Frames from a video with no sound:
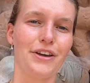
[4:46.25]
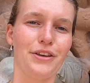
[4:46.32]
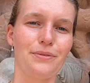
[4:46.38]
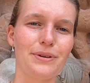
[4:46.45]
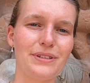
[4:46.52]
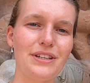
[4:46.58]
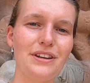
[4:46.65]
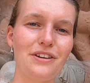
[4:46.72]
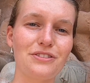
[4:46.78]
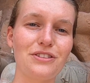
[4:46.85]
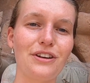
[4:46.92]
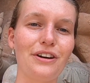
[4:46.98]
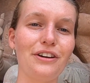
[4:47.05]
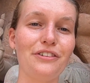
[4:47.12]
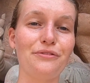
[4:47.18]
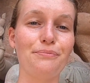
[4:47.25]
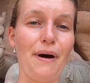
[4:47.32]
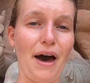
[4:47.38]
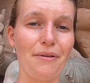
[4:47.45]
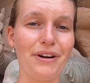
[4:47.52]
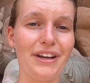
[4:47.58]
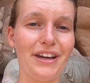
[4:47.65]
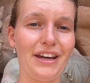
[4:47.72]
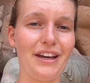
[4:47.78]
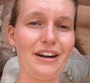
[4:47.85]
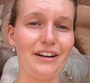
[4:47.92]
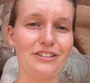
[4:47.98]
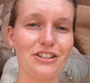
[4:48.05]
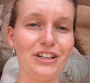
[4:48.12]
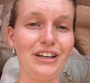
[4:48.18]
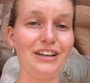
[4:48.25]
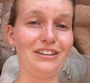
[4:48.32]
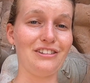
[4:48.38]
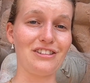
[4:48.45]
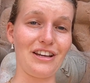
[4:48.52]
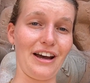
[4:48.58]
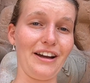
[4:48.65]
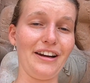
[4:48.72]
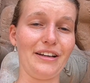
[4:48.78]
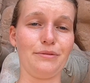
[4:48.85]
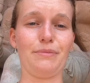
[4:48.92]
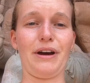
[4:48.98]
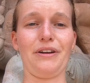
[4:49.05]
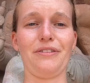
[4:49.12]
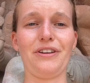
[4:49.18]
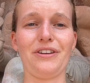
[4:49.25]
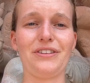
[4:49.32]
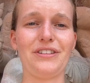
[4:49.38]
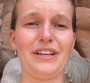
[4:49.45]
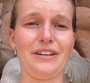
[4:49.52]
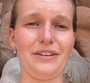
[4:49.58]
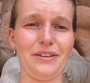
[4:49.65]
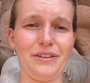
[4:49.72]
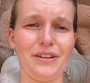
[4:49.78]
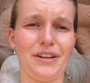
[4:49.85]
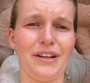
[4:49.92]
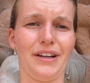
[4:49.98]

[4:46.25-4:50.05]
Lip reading: you will see there's a lot of barricade actually inside, like barriers, and